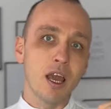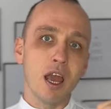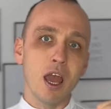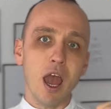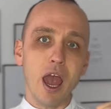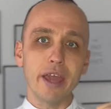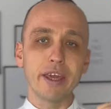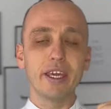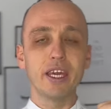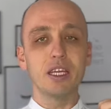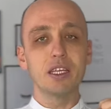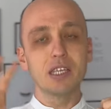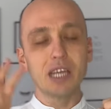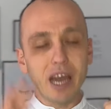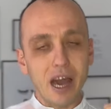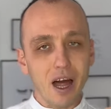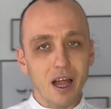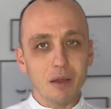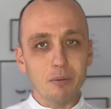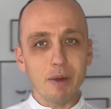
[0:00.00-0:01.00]
I can
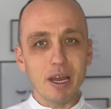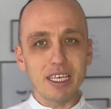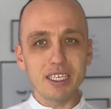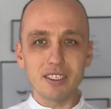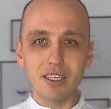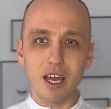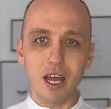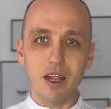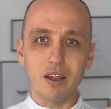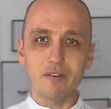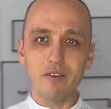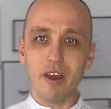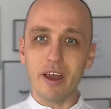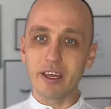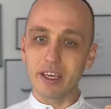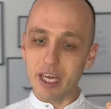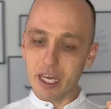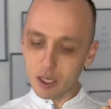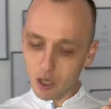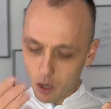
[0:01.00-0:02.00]
calm myself, I
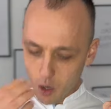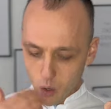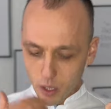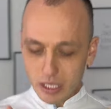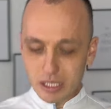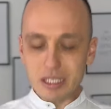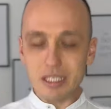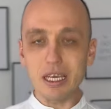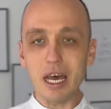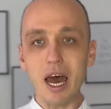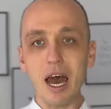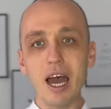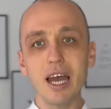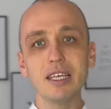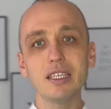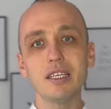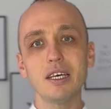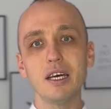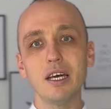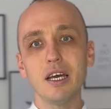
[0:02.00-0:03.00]
can go
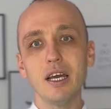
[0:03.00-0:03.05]
inside.